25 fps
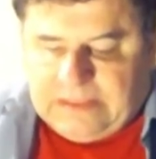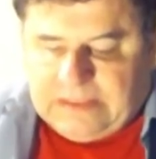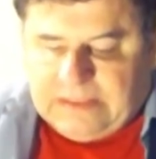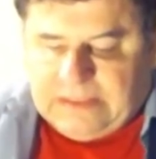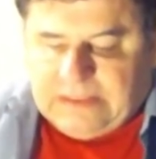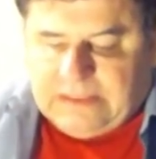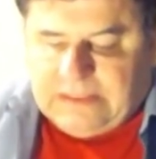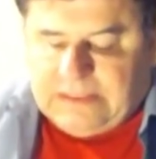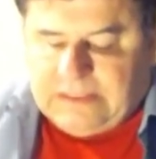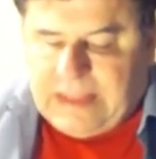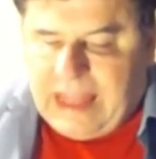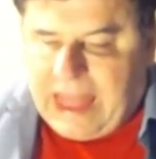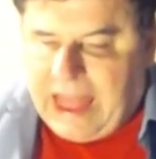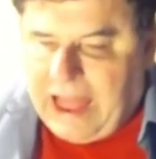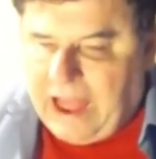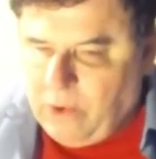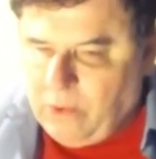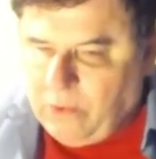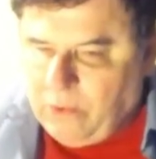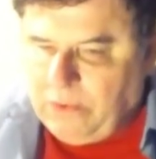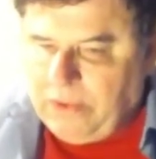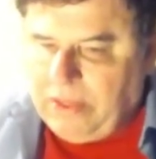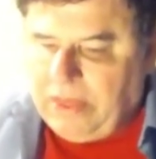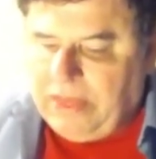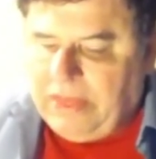
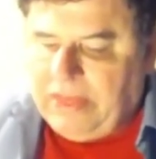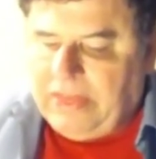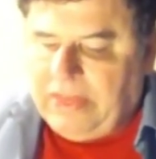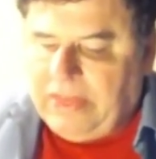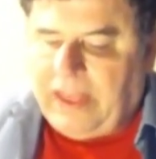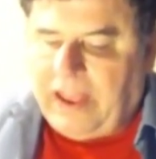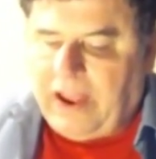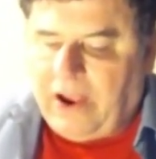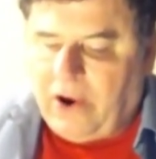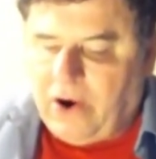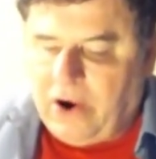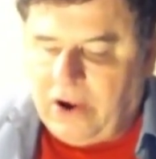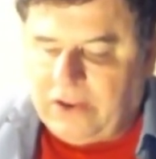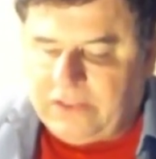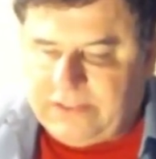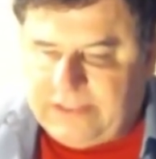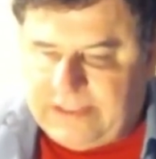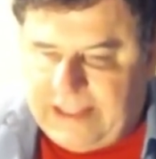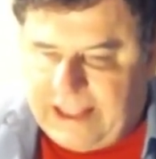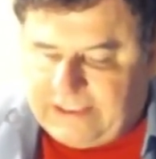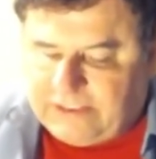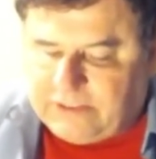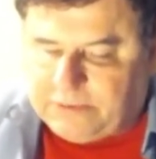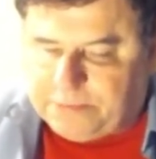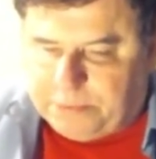Now they are
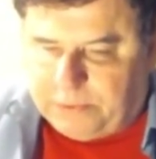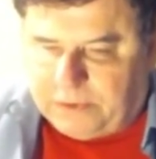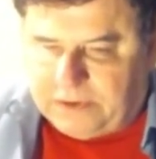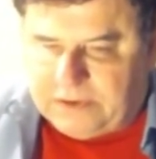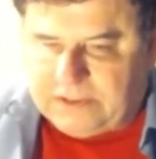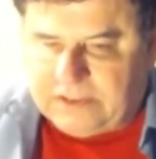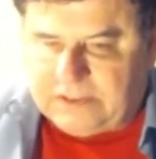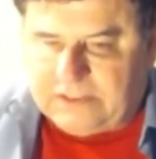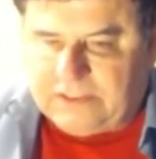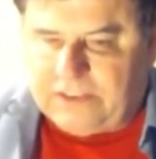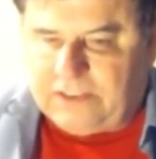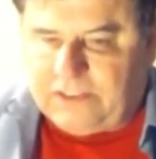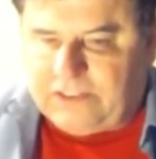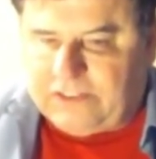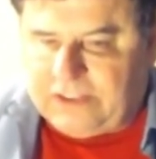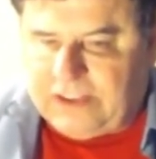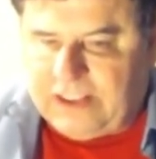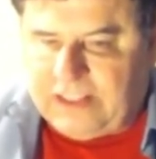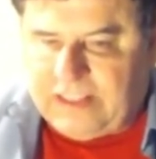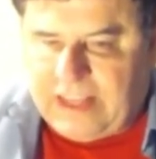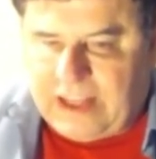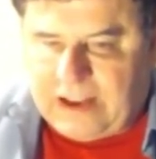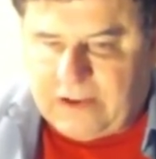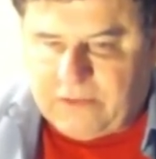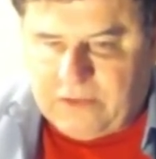desperate to see
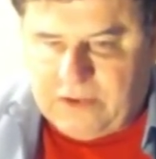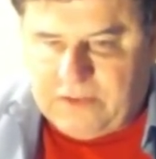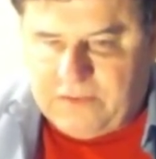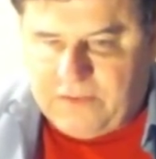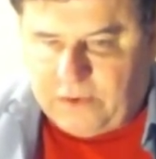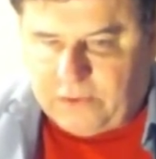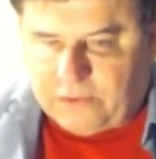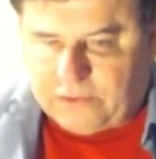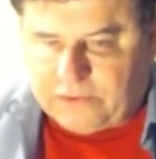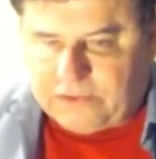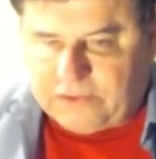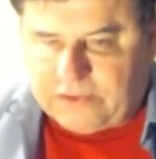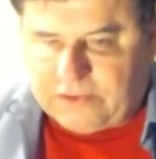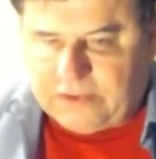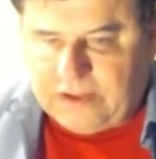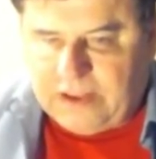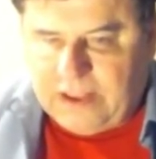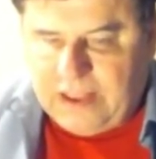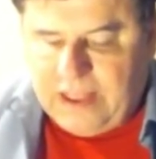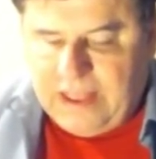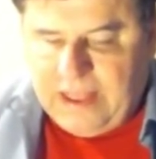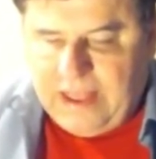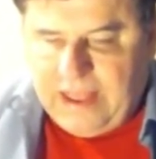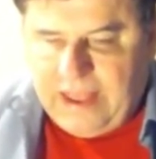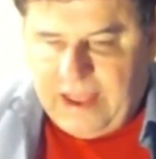that reversed
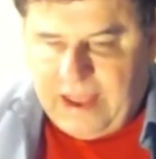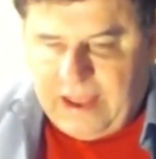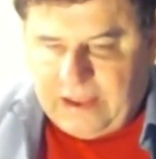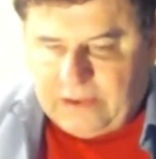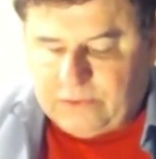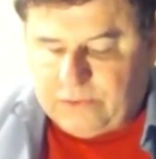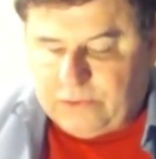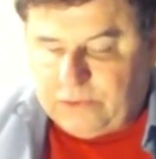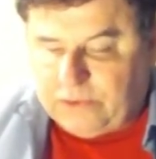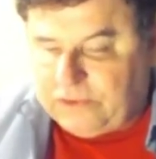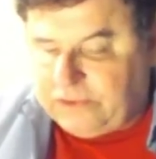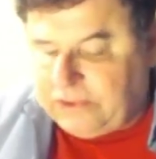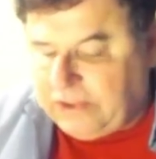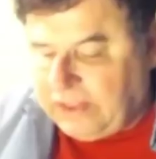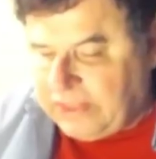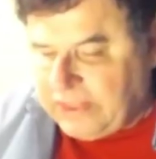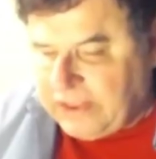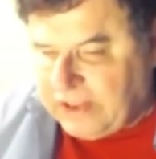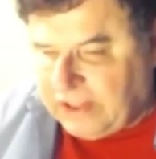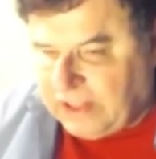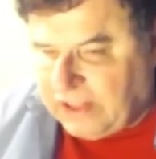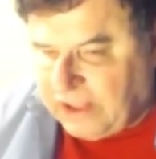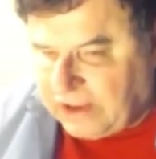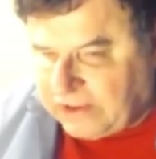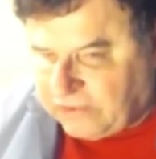and to see the
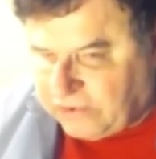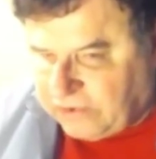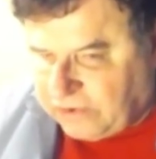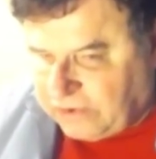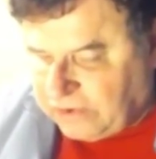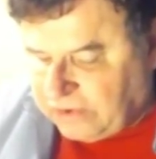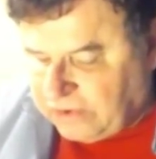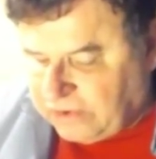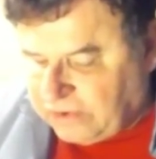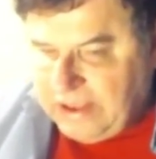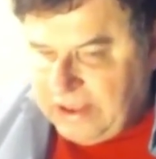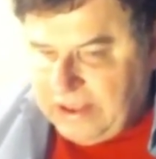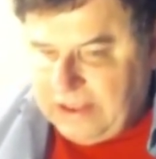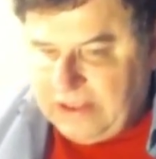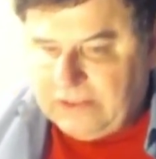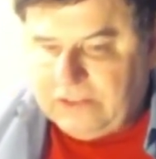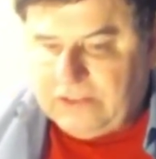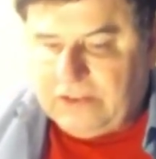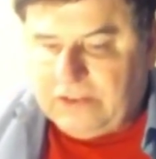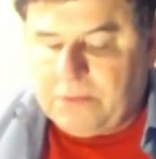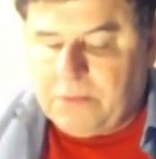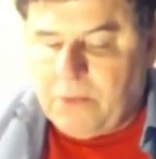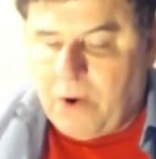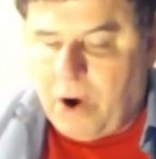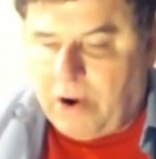election
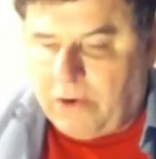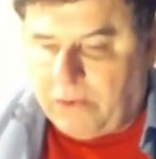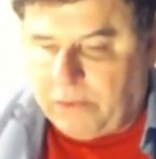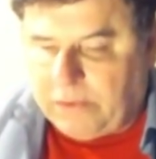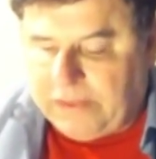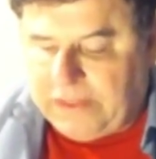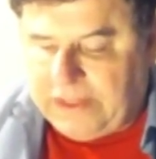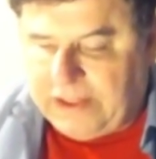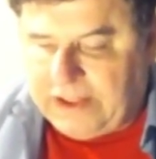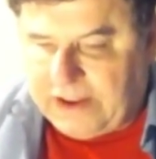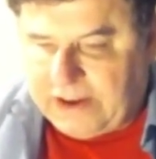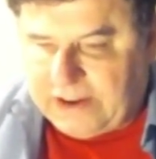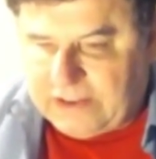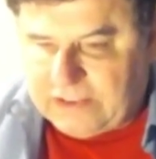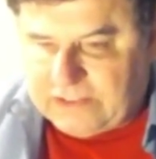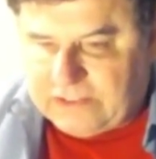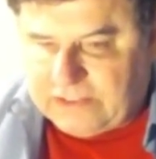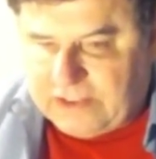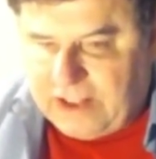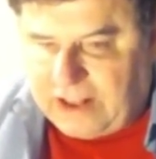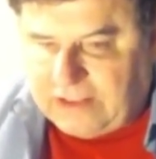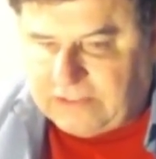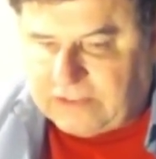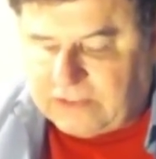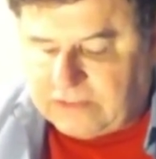tomorrow in the United
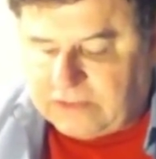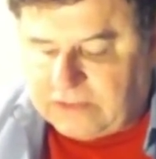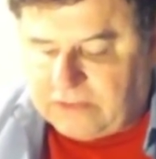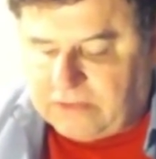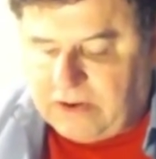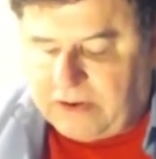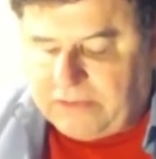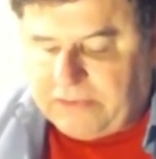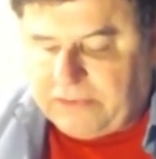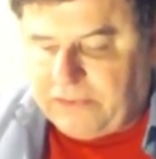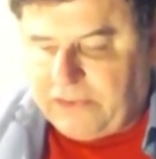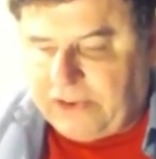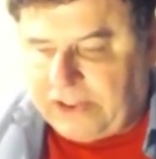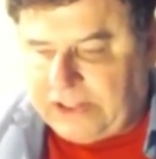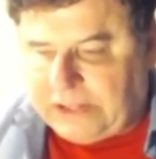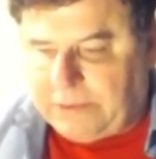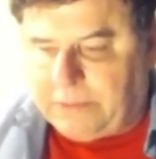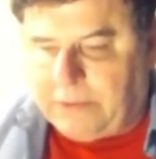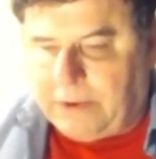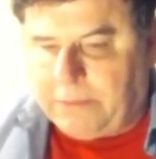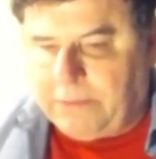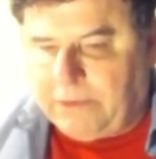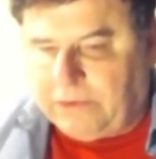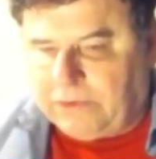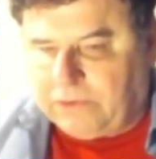States as a referendum
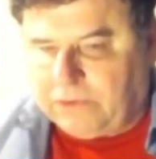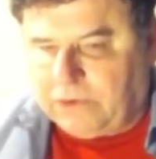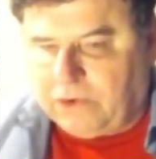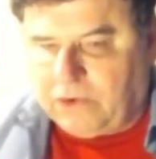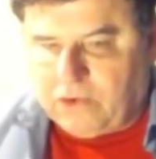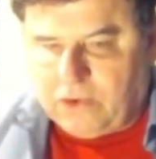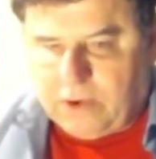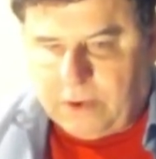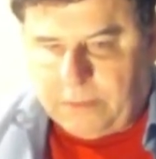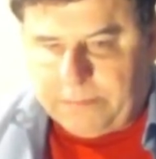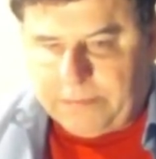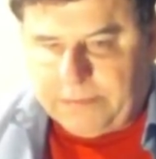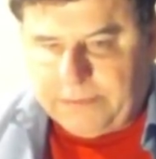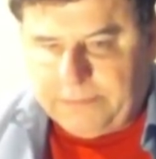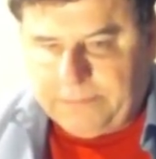on Mister Trump.